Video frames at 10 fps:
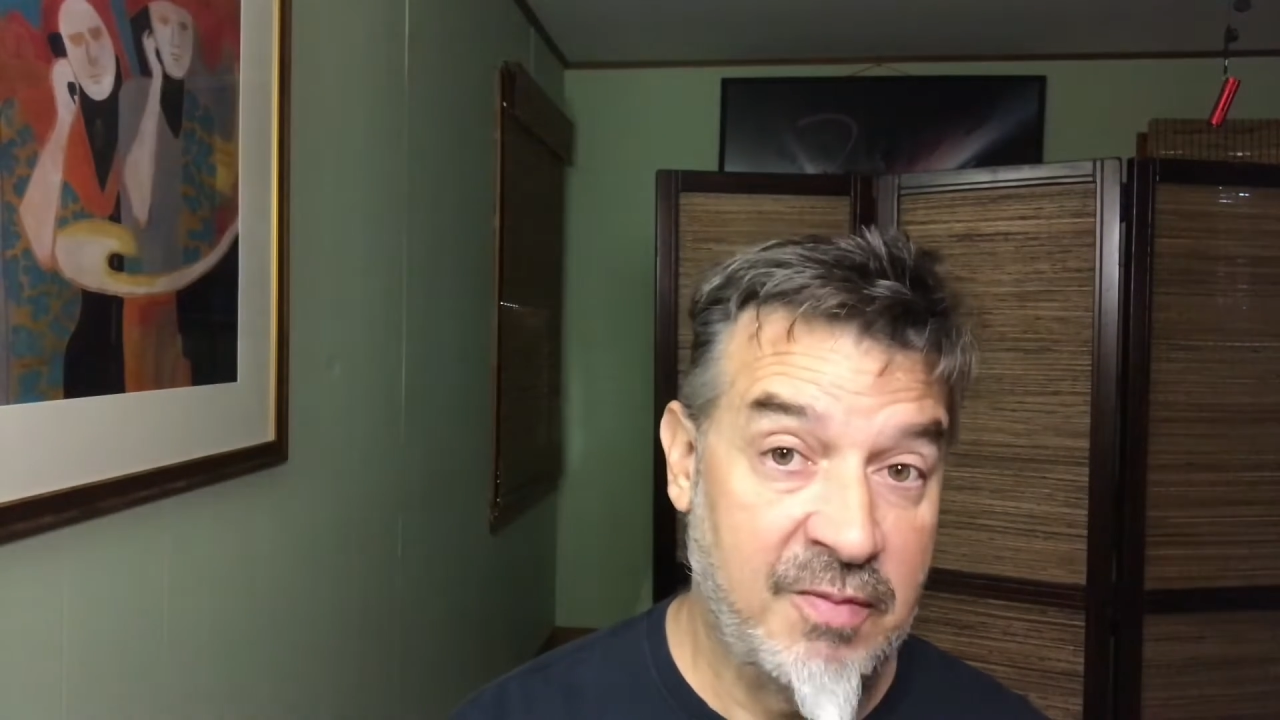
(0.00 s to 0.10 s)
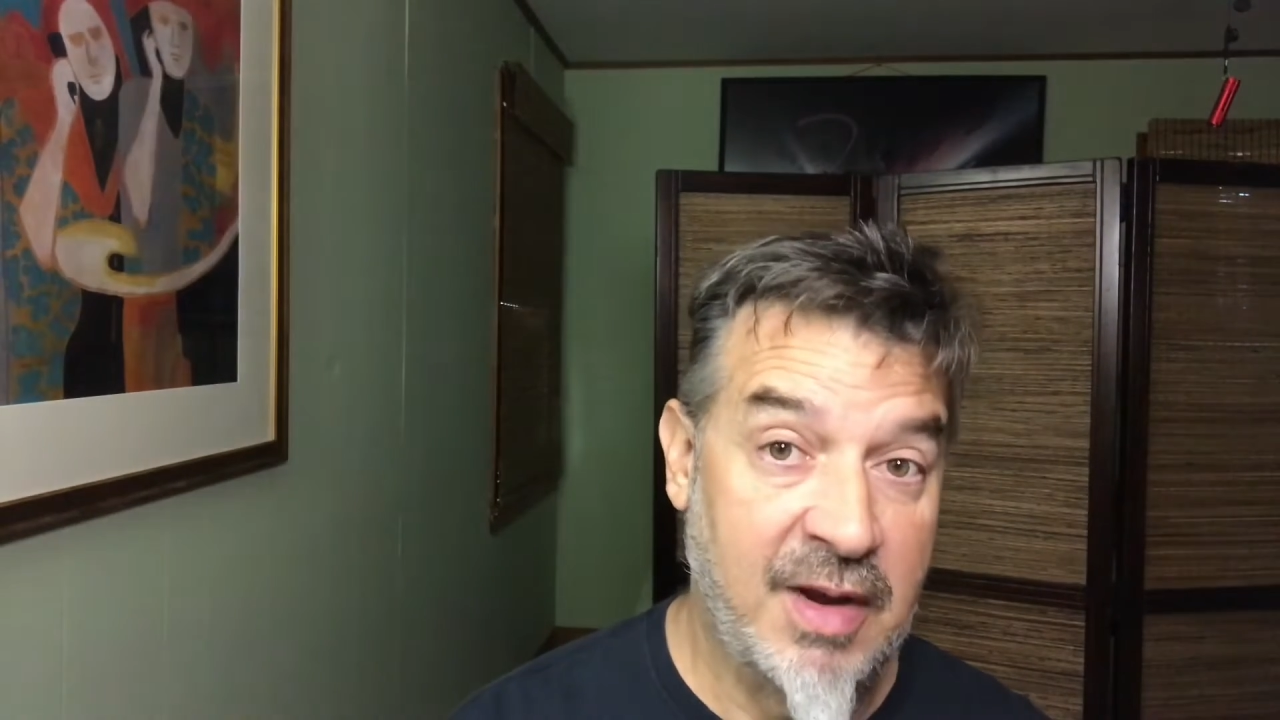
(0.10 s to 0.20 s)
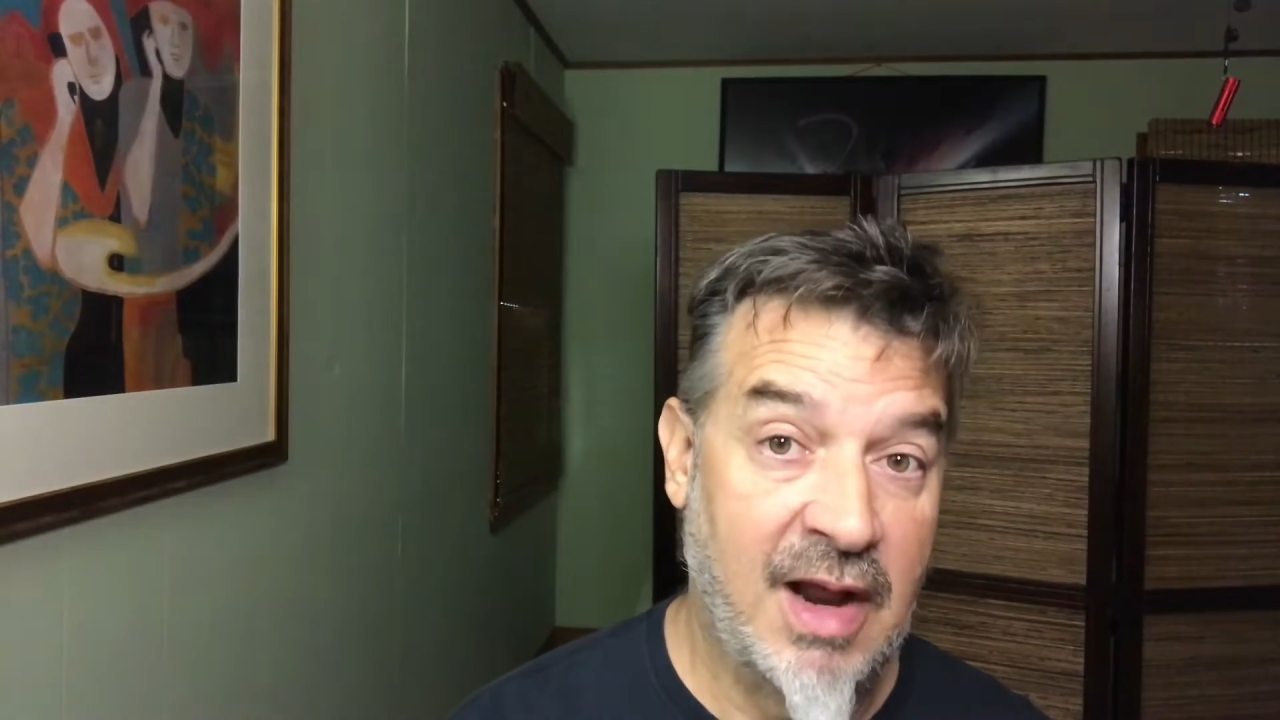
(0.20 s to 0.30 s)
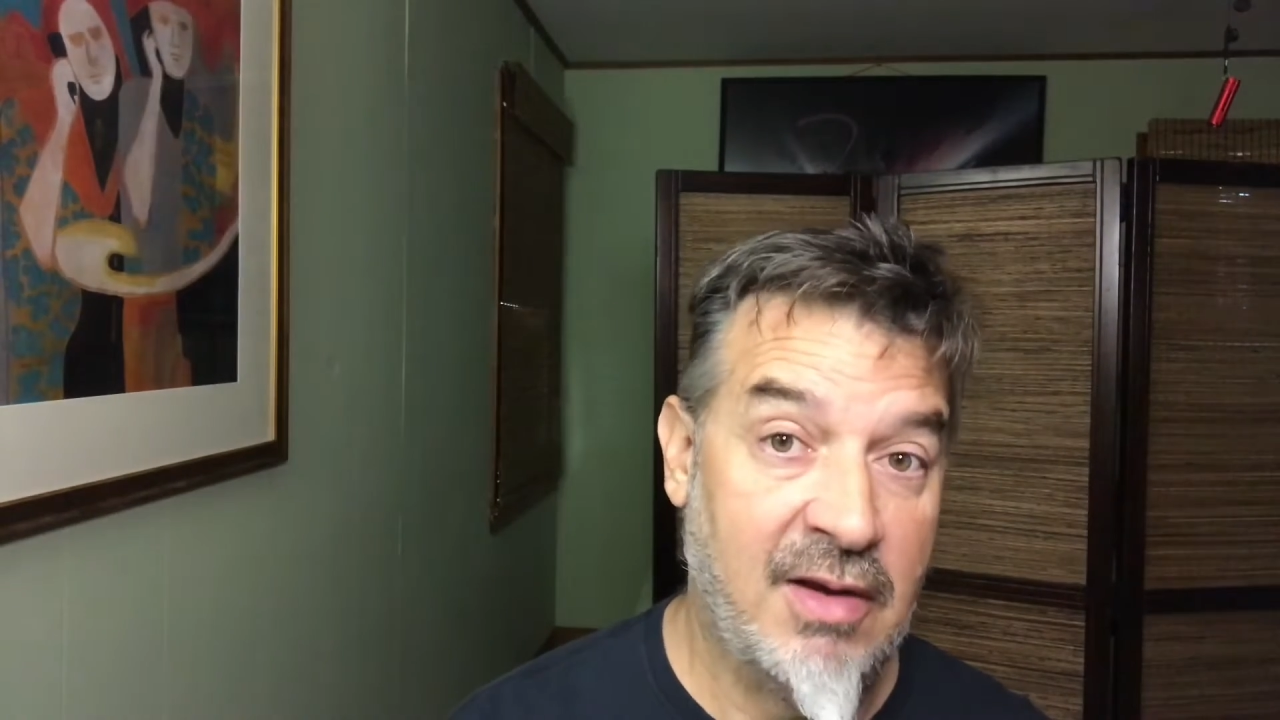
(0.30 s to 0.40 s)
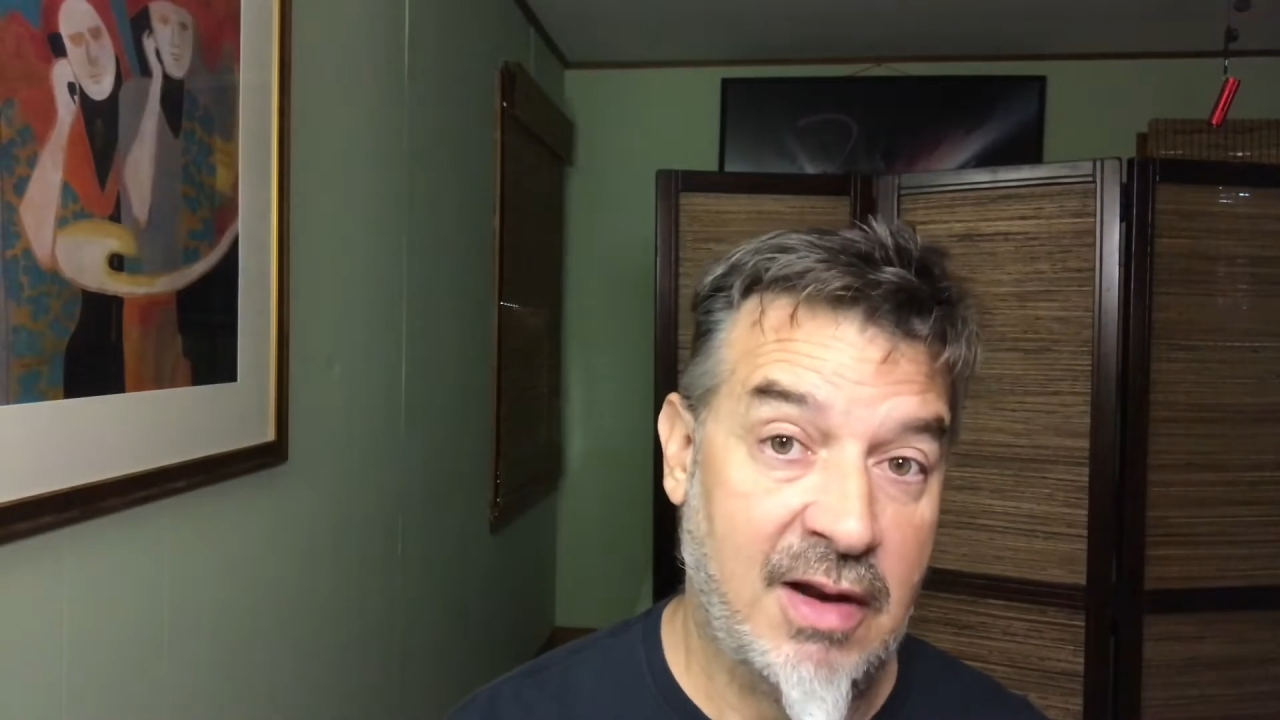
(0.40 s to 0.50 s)

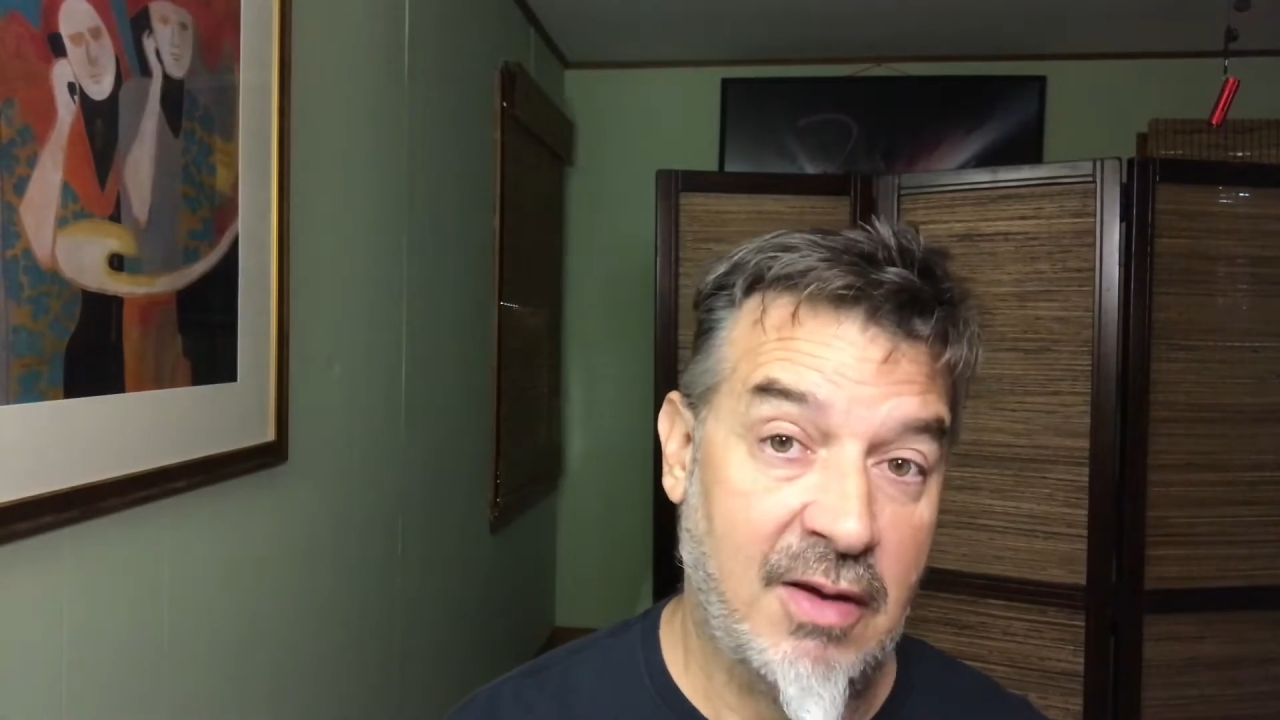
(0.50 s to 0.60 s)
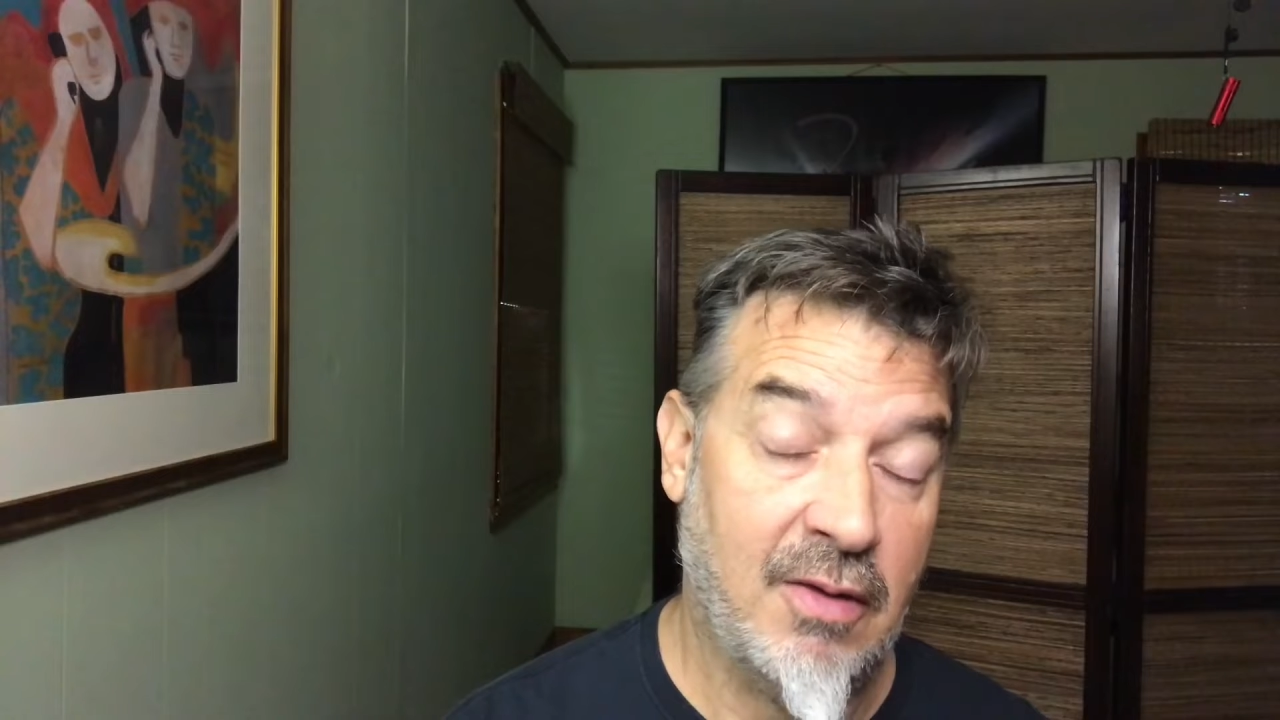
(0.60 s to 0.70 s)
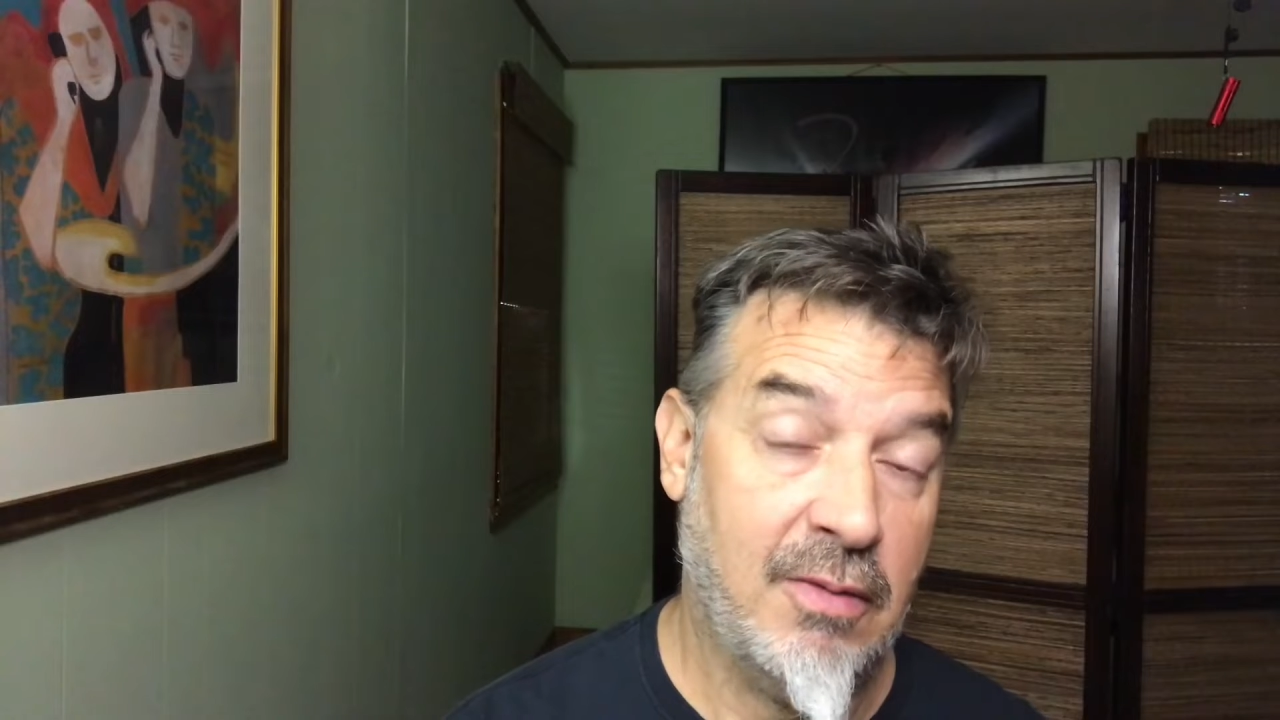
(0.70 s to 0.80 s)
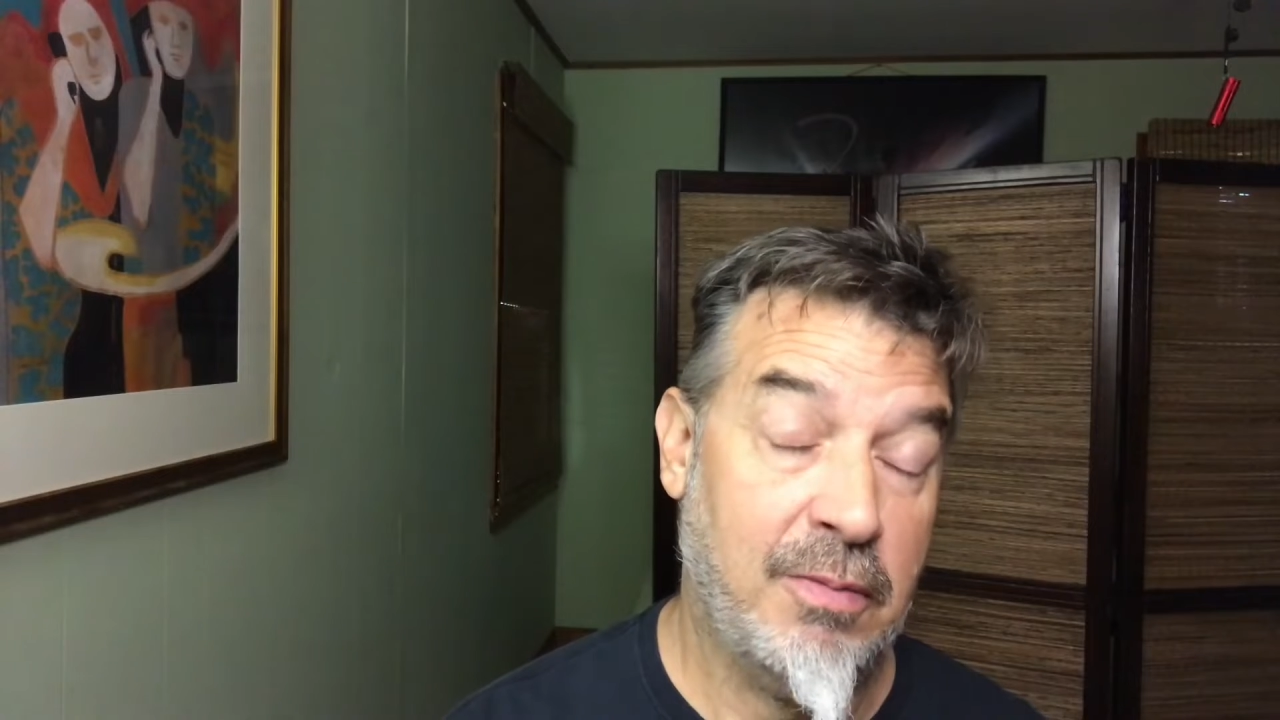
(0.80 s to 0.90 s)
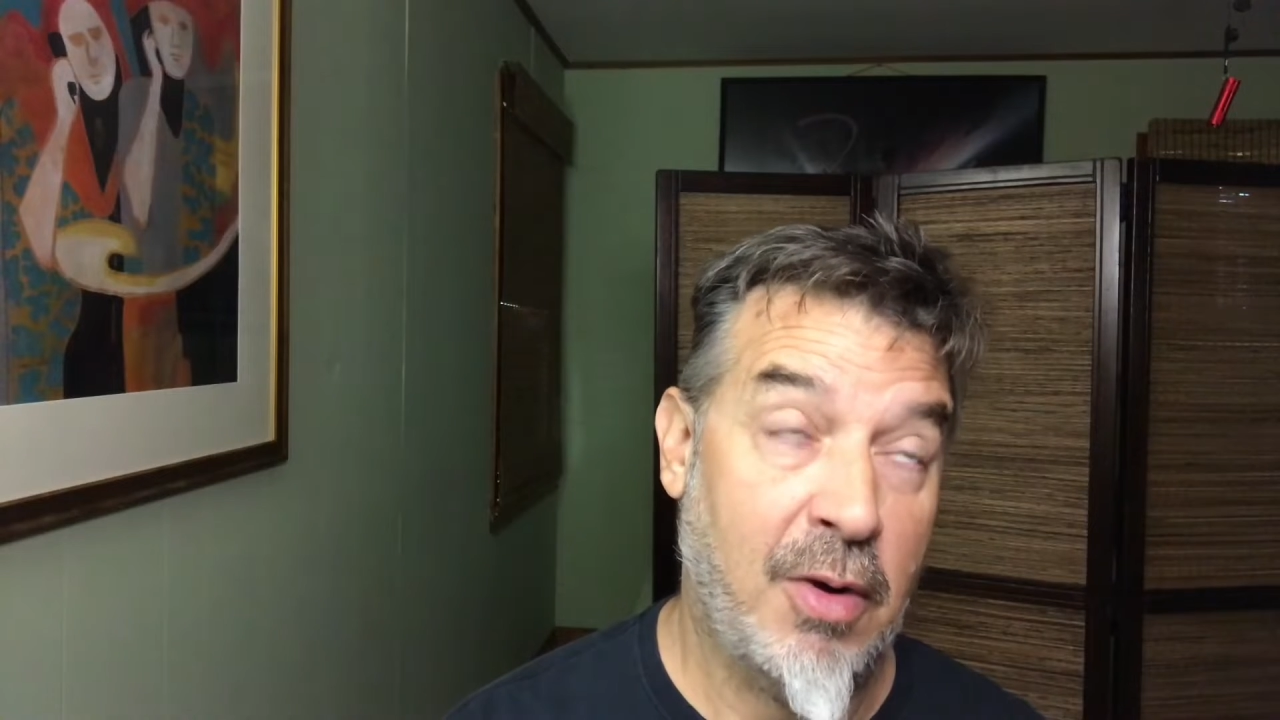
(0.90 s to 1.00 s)
put out here,